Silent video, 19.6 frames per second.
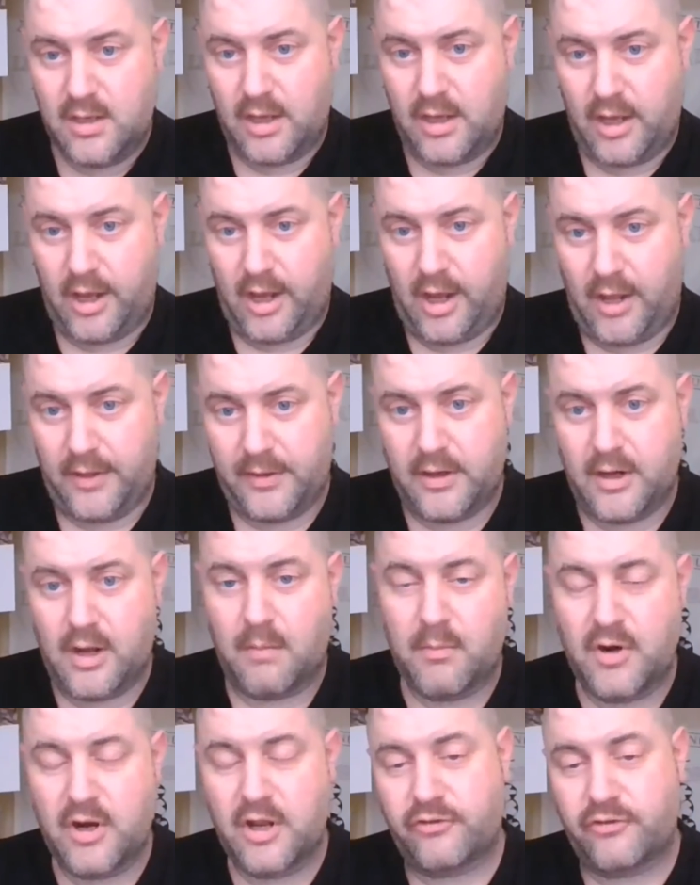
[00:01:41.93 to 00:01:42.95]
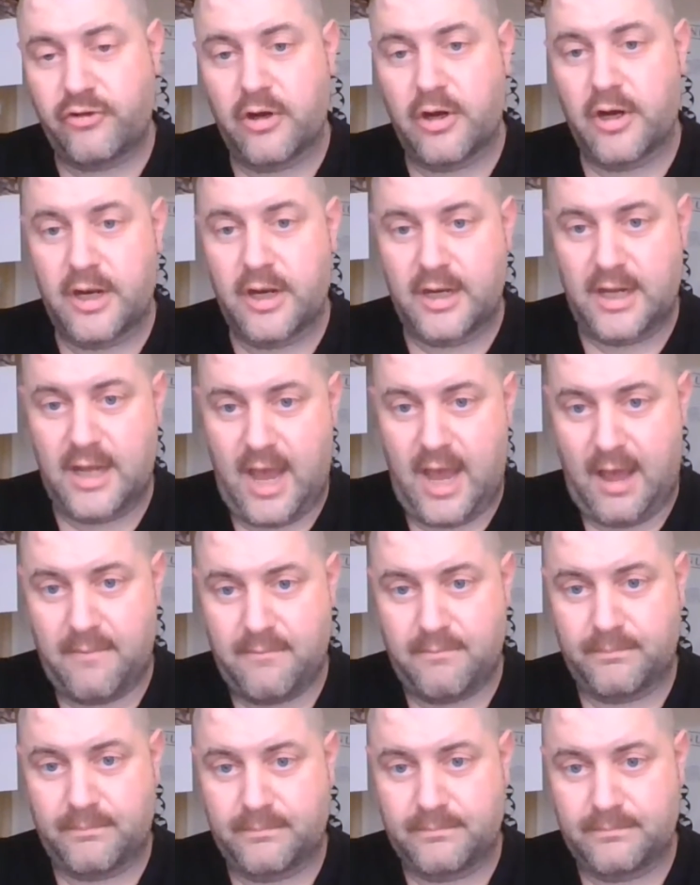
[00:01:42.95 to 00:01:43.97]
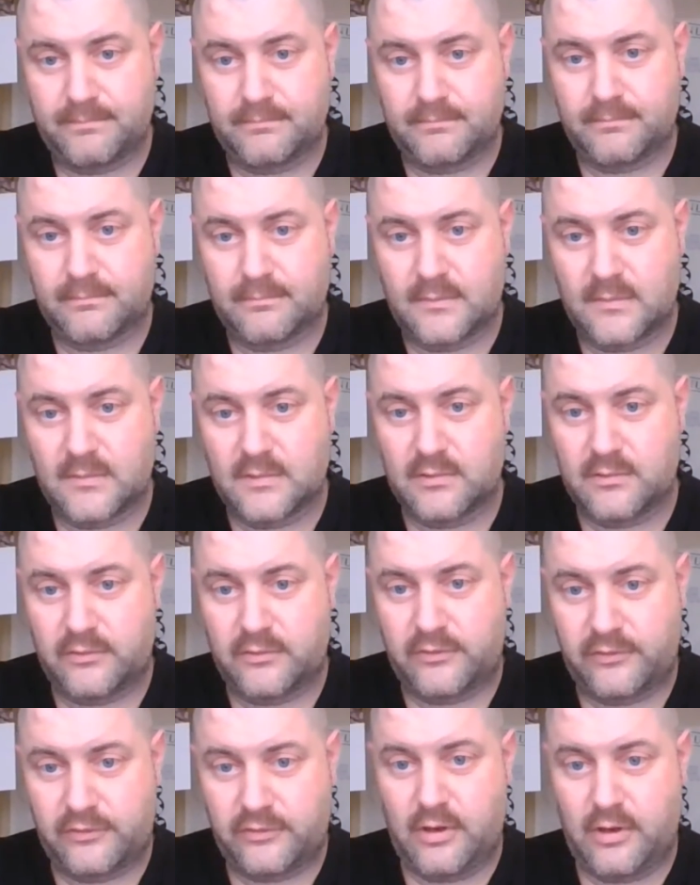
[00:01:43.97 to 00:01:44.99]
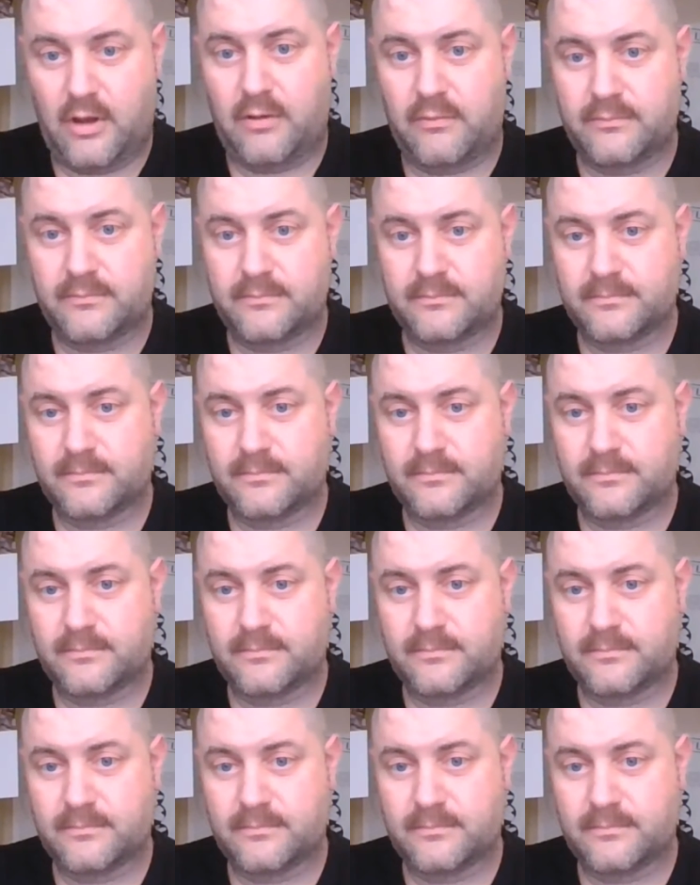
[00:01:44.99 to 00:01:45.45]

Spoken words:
the number that you're going to get. So